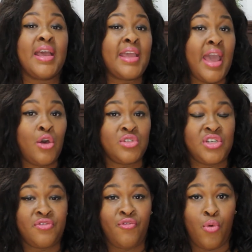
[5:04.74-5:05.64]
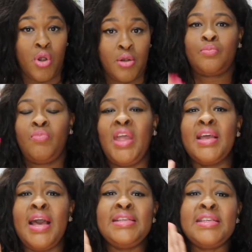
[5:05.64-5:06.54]
accounted for.
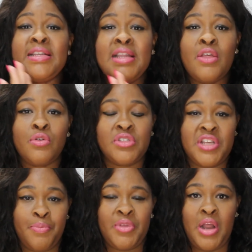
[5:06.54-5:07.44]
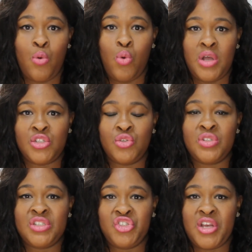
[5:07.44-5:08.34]
Guys, another tip that I want to
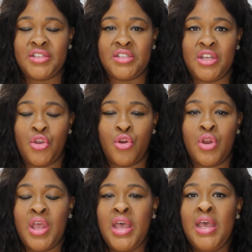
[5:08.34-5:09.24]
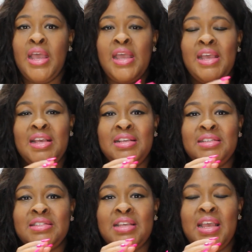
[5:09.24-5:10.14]
suggest here
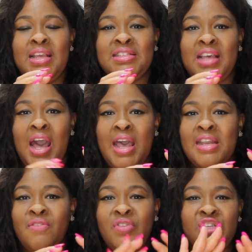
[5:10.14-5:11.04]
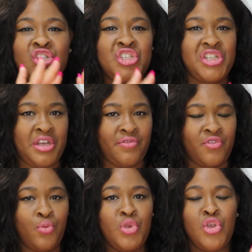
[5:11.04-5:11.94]
is it's kind of a shift.
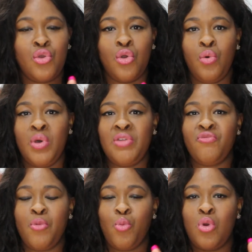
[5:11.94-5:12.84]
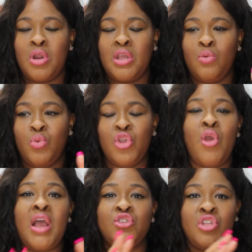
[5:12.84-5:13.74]
When you're going from working, when you're
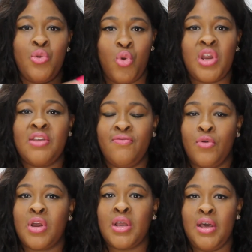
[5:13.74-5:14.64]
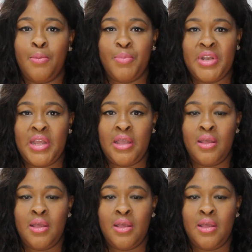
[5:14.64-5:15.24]
actually working for a company,